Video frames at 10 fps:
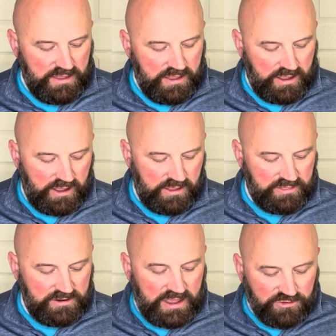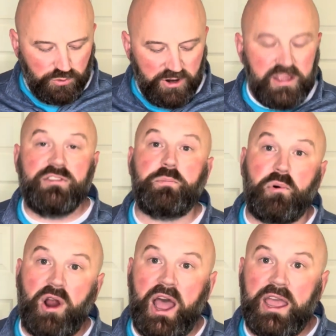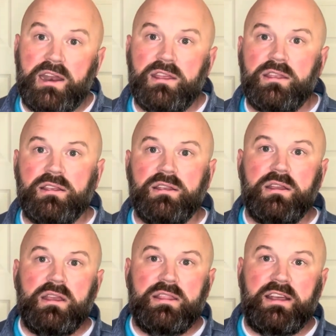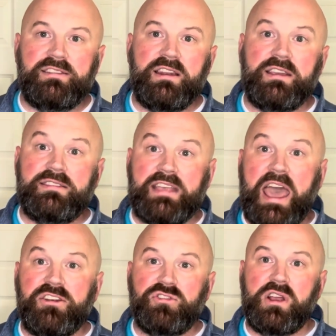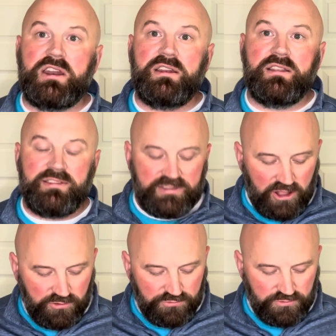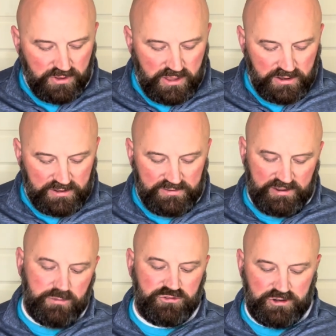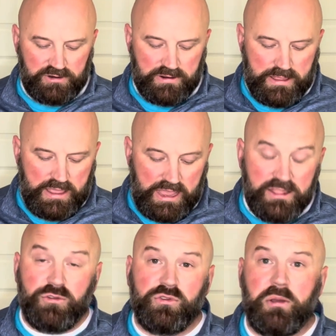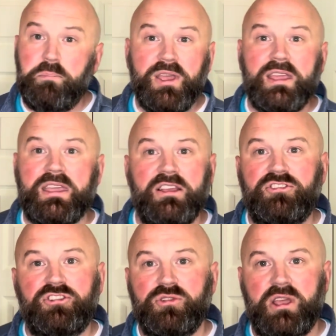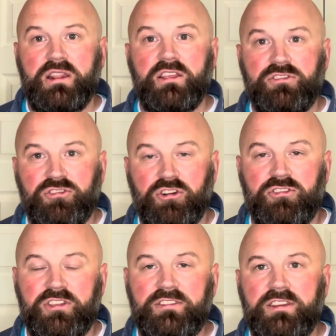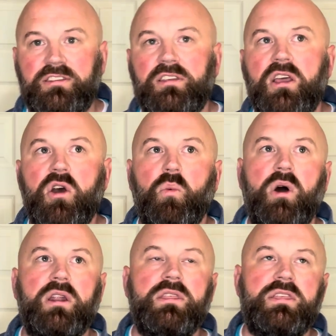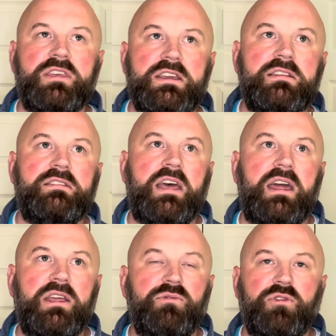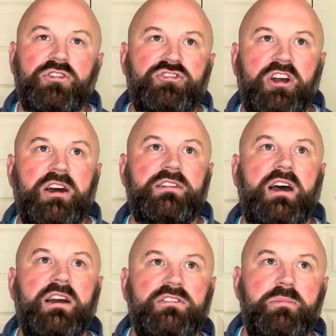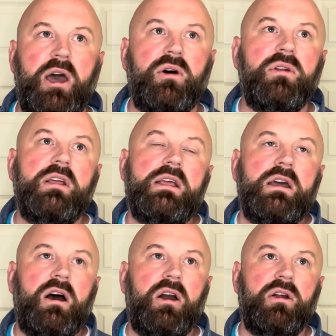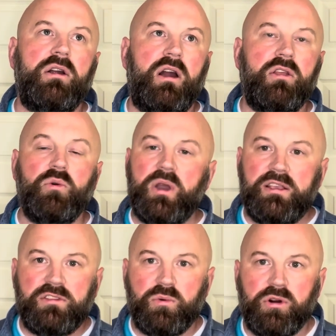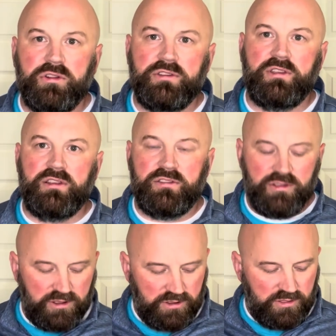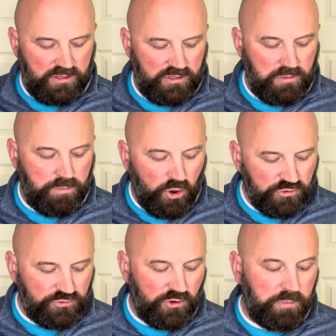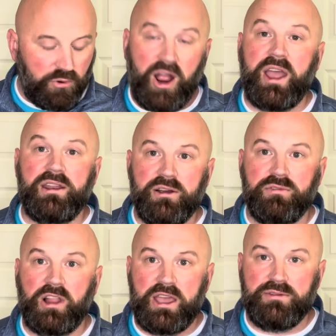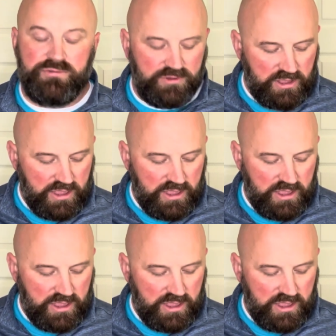The next one is pride. That's an exaggerated self-conception. And this was a big issue in this church. This is one of the things that in 1 John talks about are the ways of the world is the boastful pride of life.